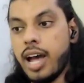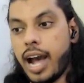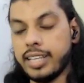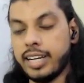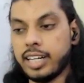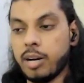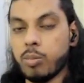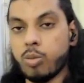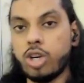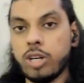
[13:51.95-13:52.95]
Either it
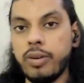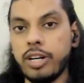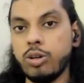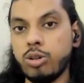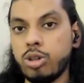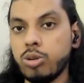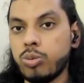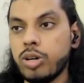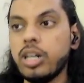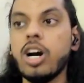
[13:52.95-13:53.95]
can motivate you to do
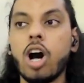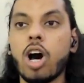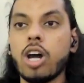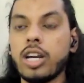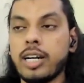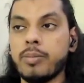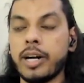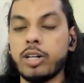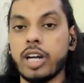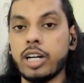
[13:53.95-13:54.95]
work, or you
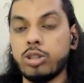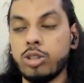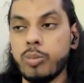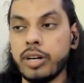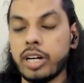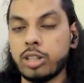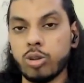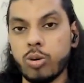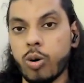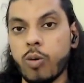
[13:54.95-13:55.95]
might get
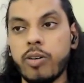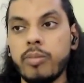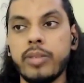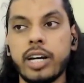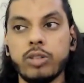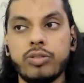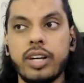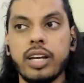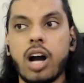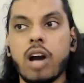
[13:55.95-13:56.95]
so overwhelmed that you feel
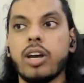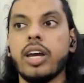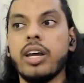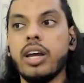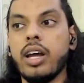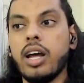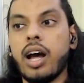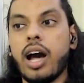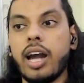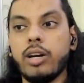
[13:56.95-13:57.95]
like, okay,
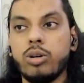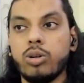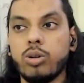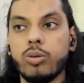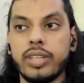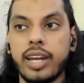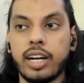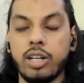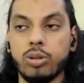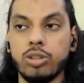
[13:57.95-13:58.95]
I don't know whether I
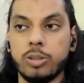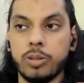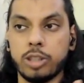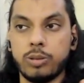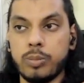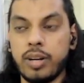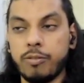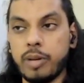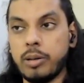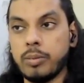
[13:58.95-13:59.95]
can do this because people
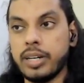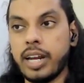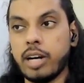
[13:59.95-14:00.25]
have paid me money.